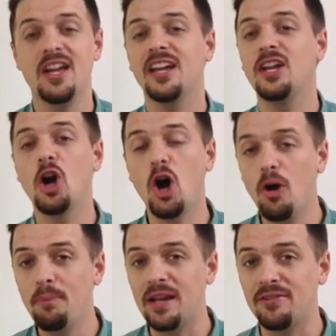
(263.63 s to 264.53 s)
can all
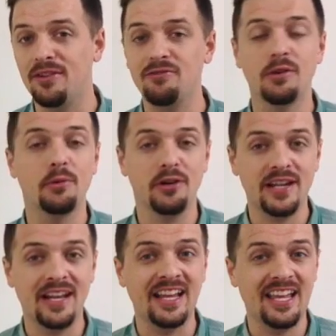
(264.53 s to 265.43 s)
benefit from
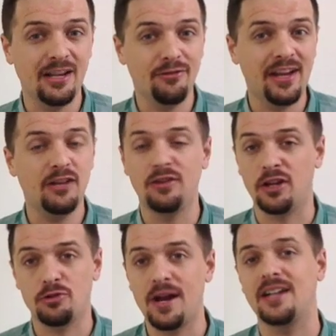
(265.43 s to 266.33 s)
creating innovative and
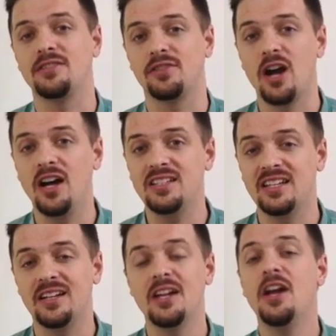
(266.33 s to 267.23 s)
attractive
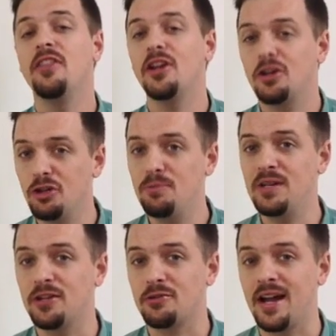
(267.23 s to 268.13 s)
content that could
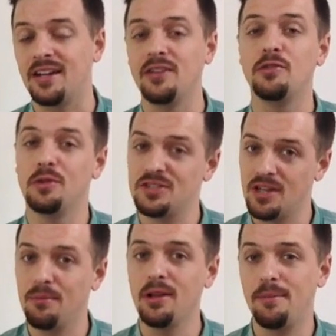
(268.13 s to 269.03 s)
be attractive to a
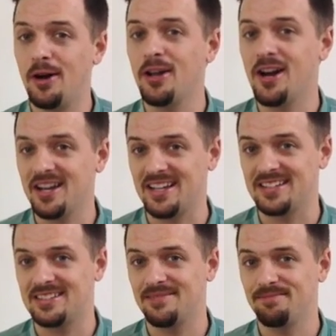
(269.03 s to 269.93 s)
StumbleUpon
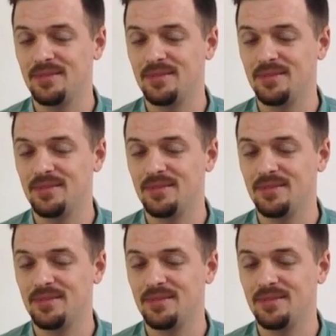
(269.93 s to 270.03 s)
audience.